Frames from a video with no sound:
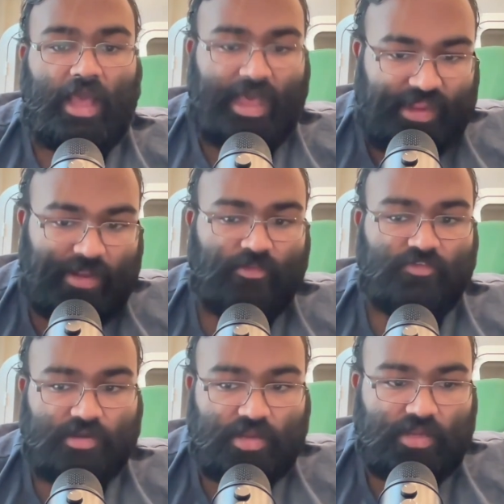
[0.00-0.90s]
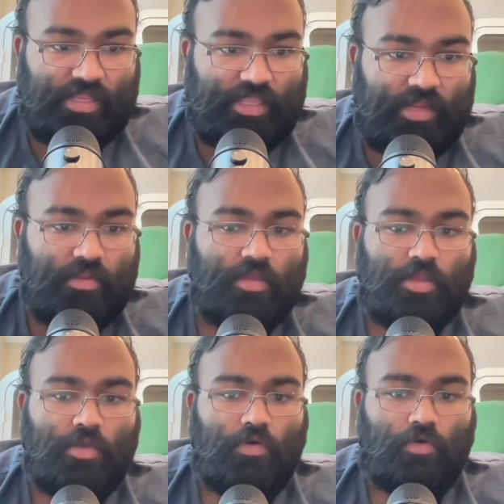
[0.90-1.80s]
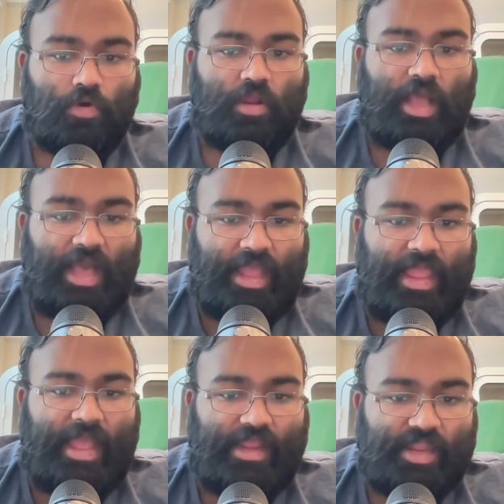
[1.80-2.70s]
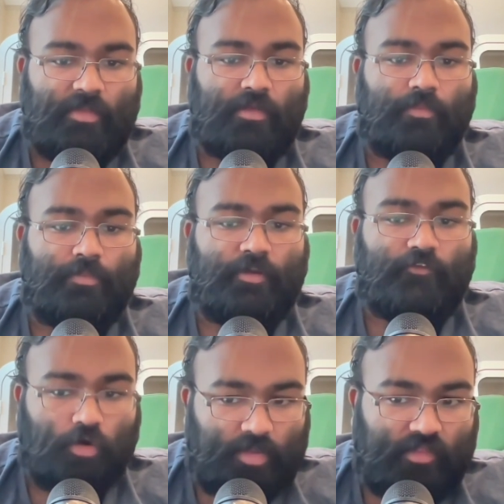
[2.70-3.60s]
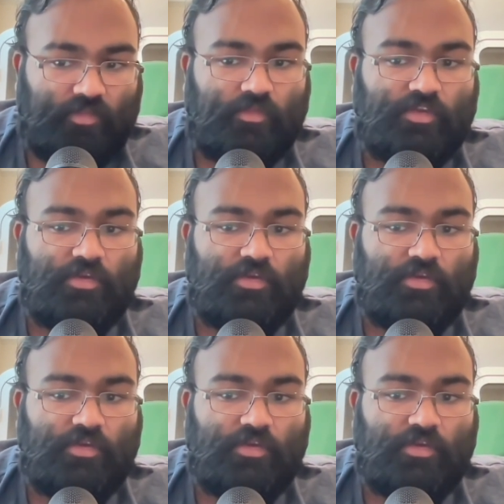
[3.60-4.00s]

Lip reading: high demonstrated need or high academic performance?